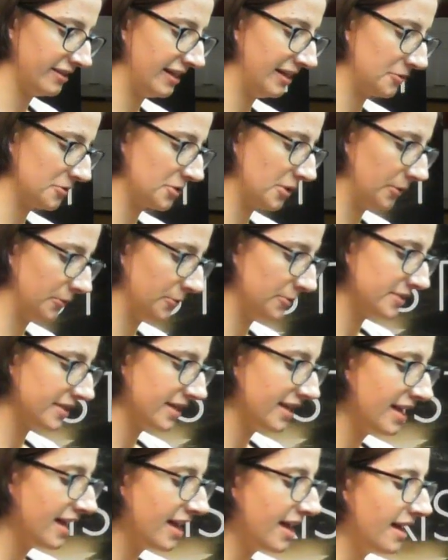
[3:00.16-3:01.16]
household,
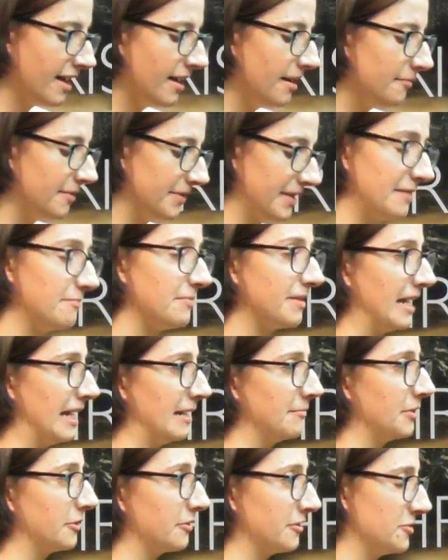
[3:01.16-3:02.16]
but they
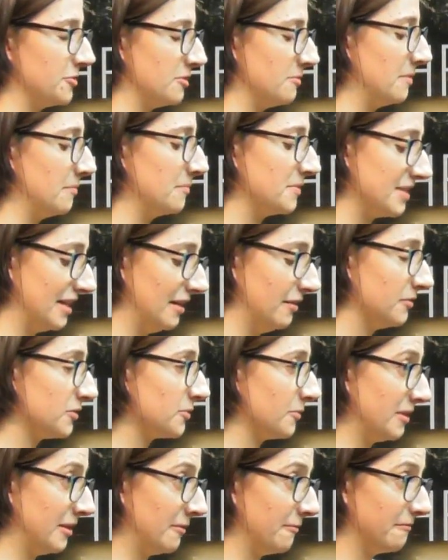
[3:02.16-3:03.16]
became a Christian themselves
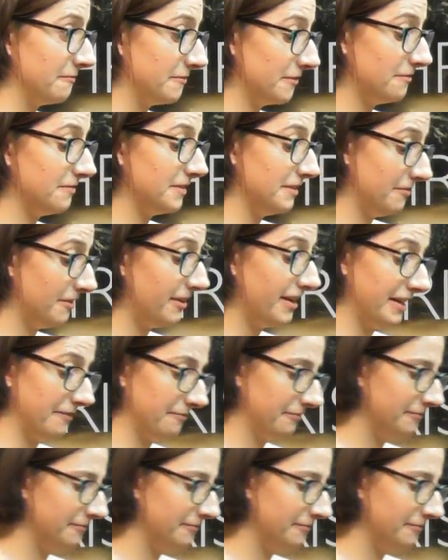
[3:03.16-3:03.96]
when they were 55.